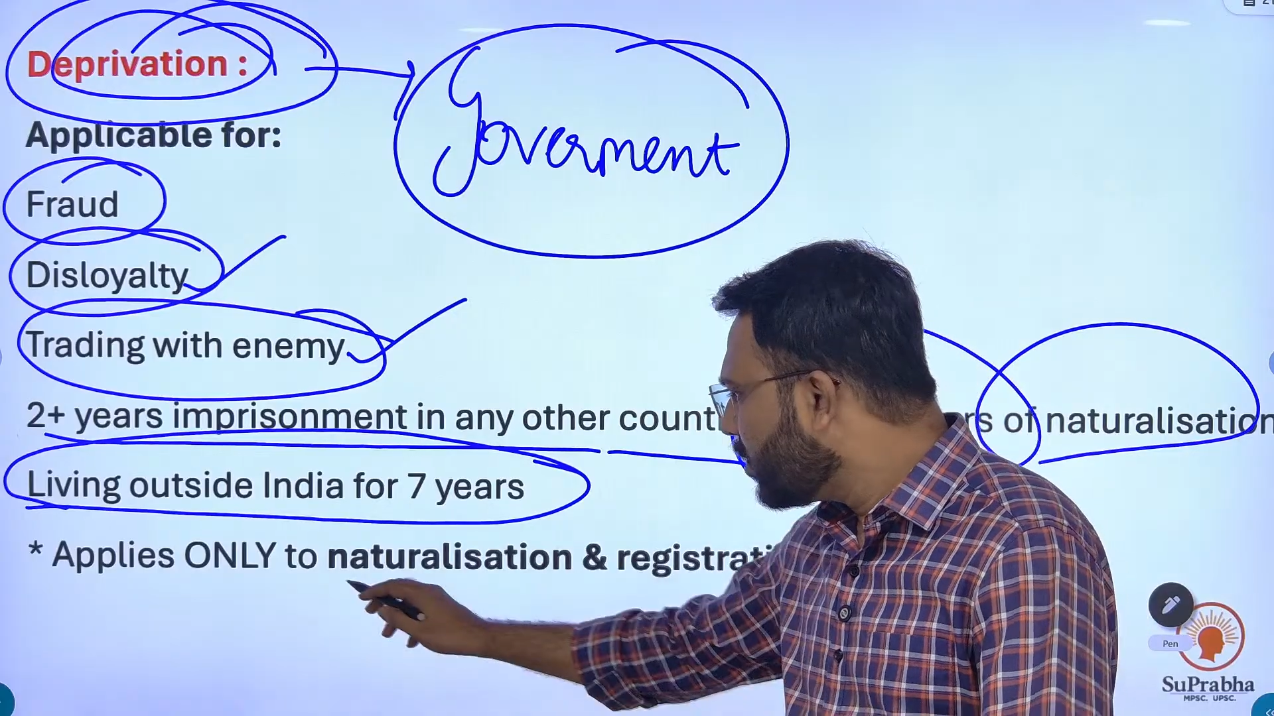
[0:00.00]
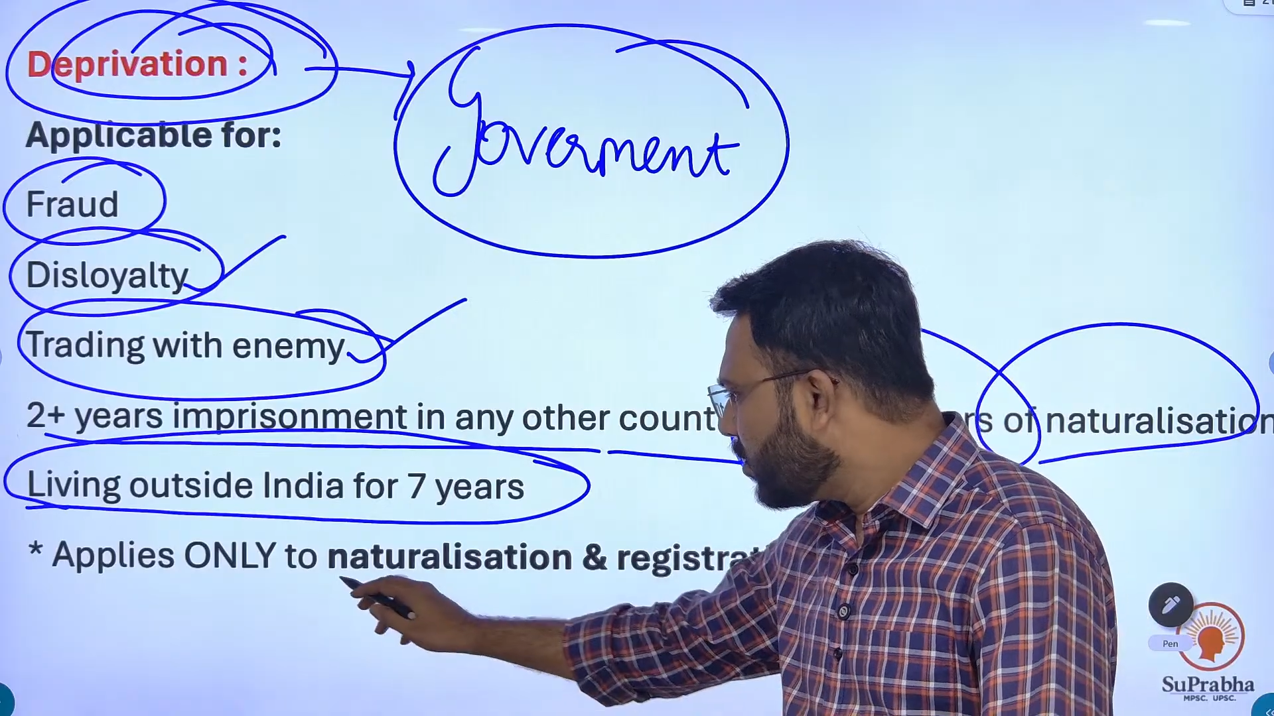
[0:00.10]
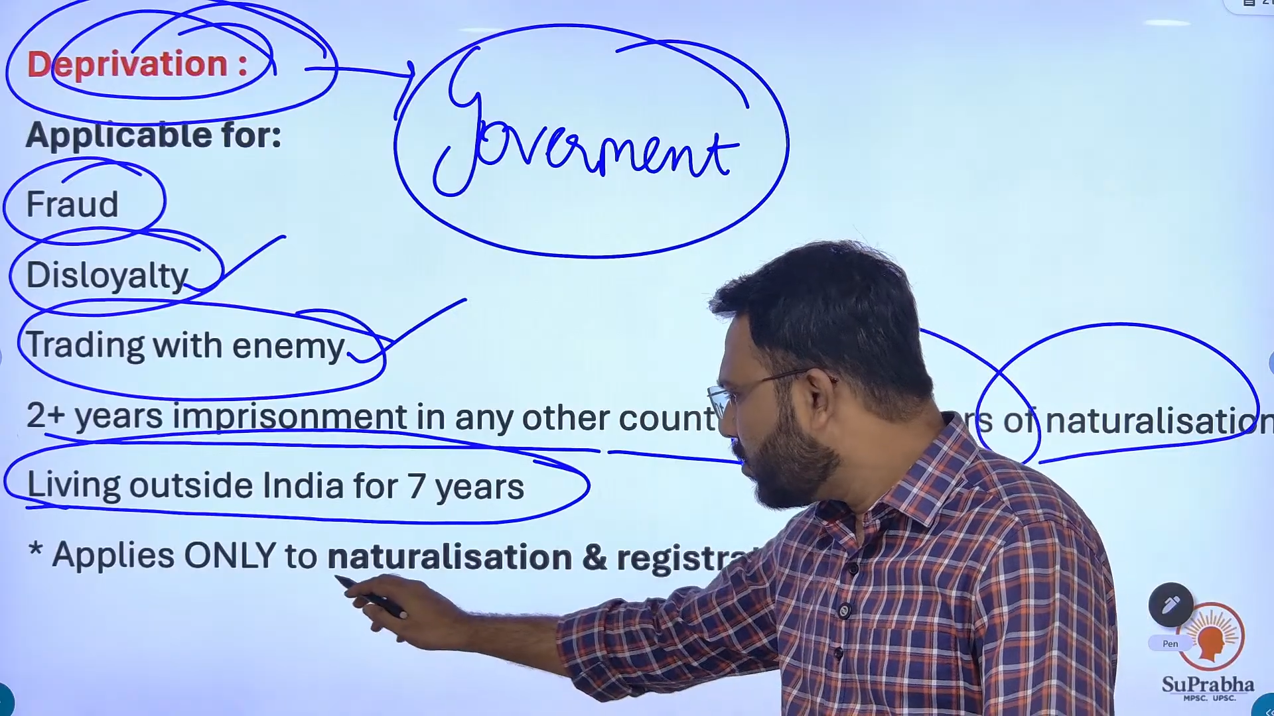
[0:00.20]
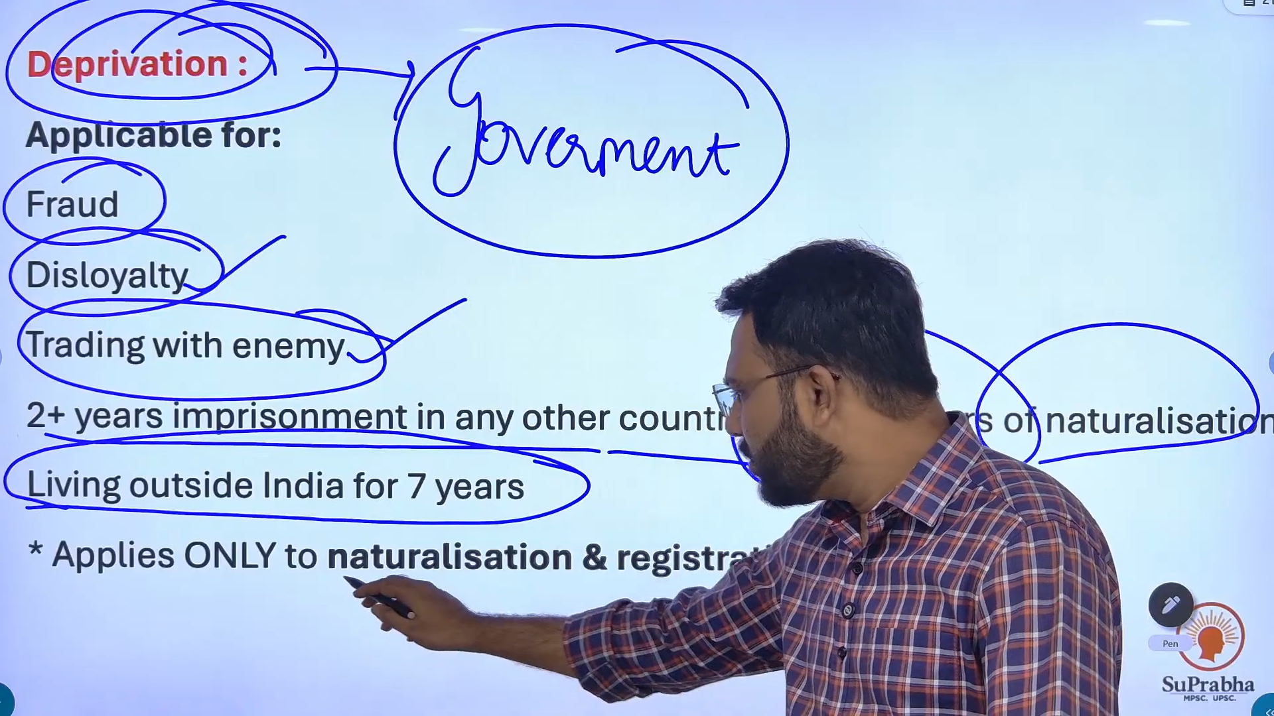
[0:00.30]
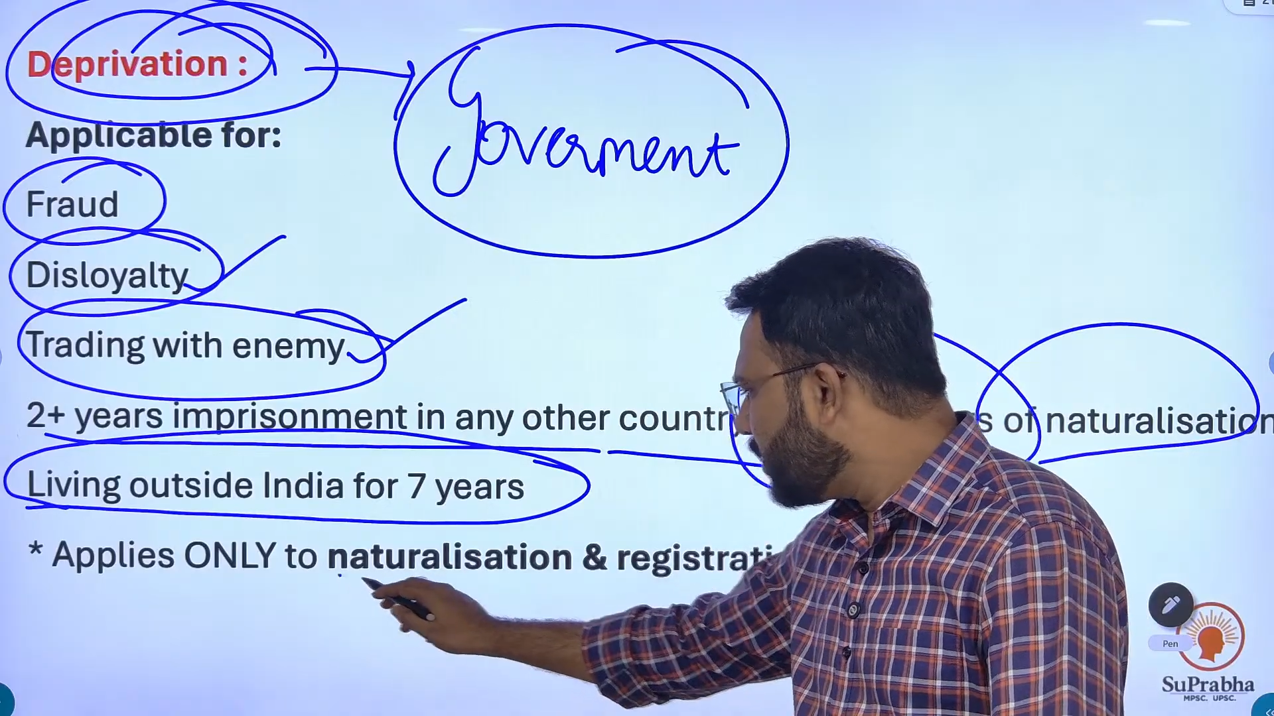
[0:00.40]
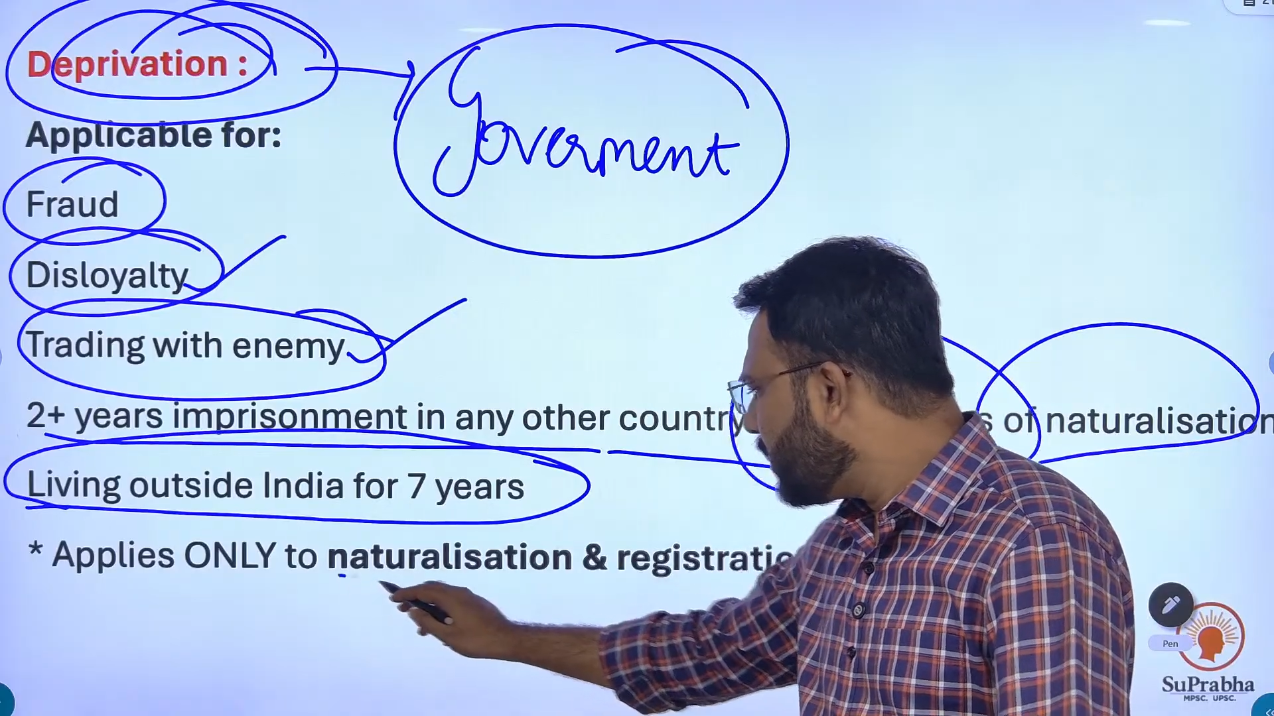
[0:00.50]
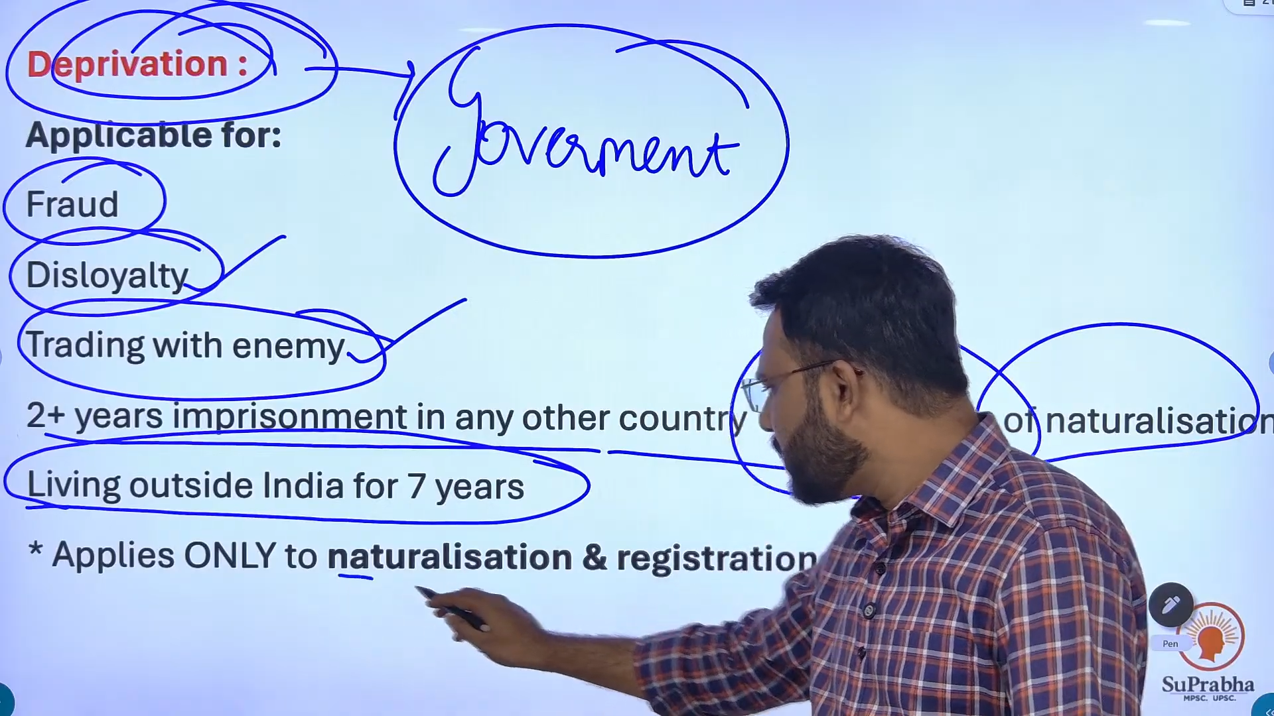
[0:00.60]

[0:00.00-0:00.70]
only in